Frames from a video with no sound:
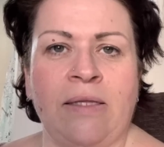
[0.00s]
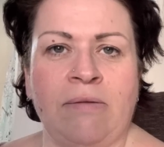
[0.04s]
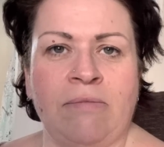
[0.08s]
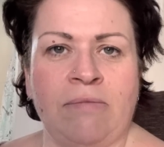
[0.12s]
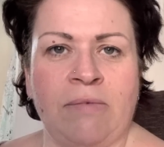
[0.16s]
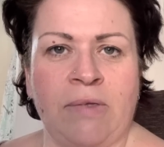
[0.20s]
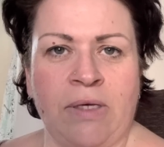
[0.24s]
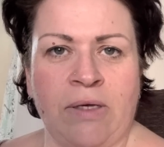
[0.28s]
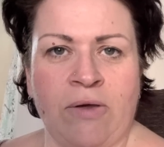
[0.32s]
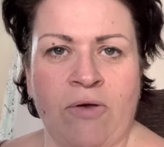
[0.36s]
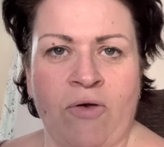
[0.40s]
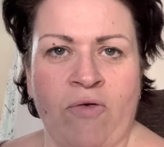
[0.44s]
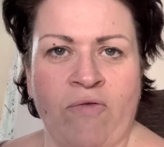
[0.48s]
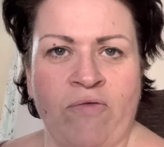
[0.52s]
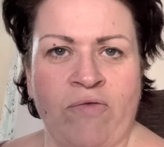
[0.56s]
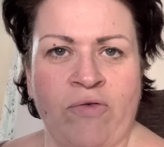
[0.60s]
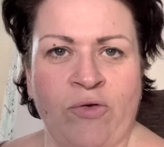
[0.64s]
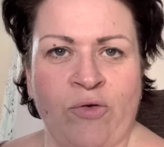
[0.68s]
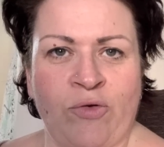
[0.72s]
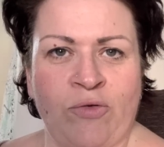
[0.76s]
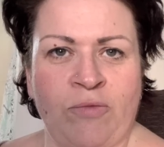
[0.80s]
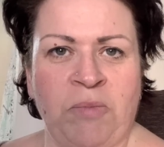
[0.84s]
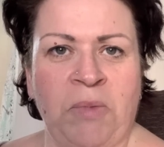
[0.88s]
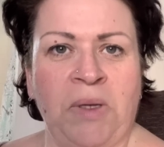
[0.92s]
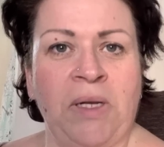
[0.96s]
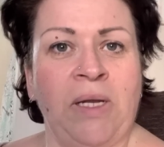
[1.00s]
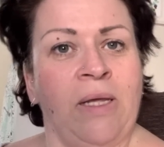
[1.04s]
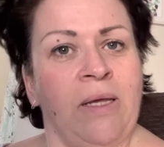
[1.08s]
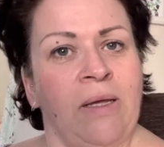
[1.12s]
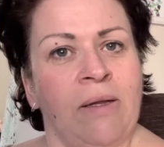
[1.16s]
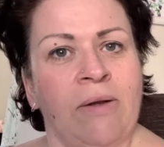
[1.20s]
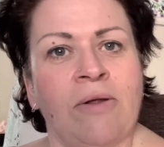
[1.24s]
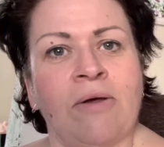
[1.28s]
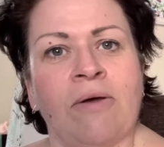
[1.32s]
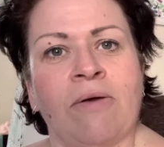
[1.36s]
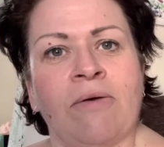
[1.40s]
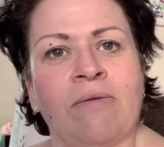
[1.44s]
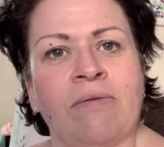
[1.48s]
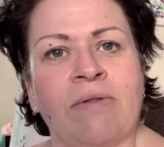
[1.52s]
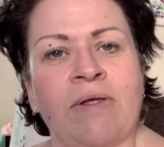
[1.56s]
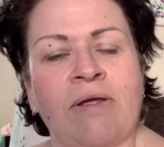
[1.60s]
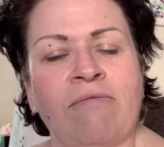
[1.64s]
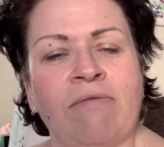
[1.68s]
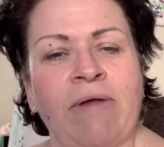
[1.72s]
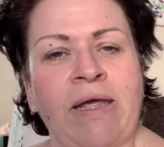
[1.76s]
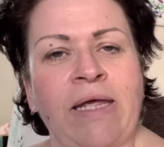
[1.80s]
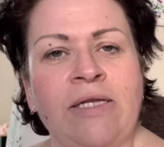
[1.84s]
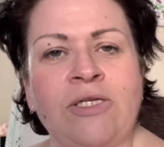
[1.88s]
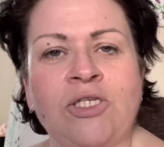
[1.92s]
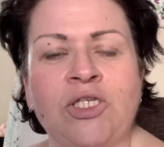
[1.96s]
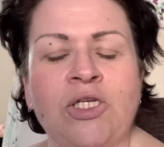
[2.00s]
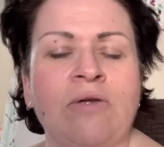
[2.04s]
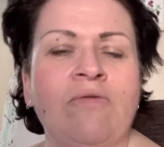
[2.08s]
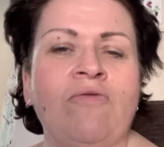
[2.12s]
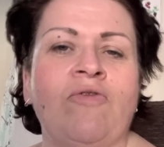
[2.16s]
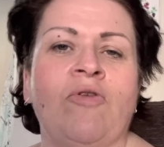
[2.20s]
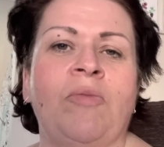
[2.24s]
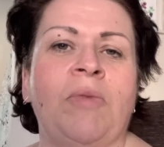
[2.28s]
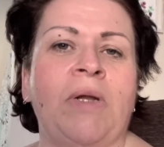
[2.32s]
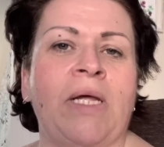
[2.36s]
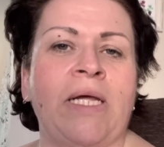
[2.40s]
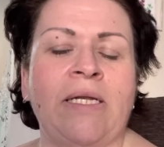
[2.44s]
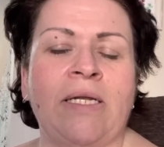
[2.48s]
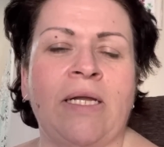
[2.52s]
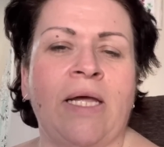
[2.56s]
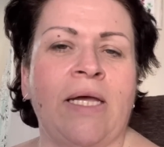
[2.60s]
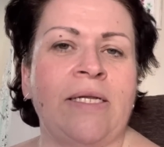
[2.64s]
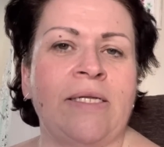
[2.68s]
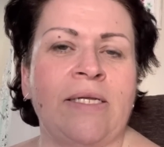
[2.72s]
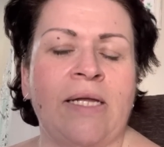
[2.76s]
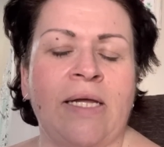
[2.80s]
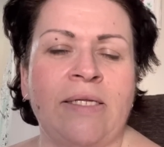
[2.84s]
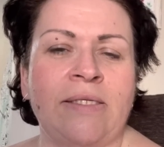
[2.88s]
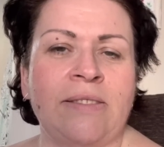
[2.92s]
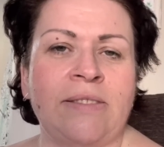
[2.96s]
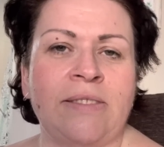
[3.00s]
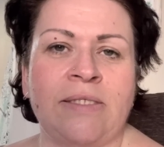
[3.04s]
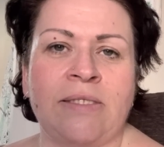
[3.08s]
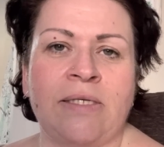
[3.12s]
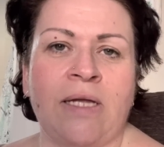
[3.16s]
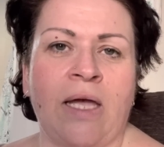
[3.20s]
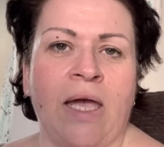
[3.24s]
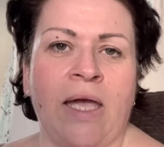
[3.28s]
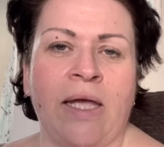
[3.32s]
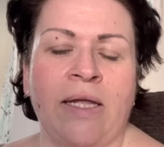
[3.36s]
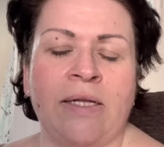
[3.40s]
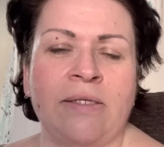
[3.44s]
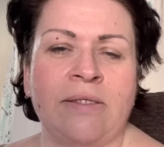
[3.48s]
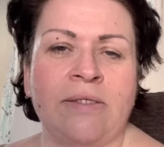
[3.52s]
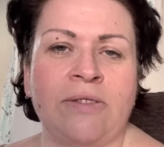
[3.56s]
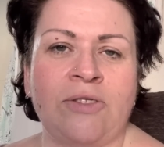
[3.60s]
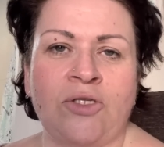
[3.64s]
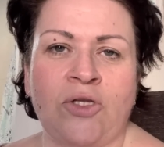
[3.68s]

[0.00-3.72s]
They're going for good money, you know. They're ranging from like $9.99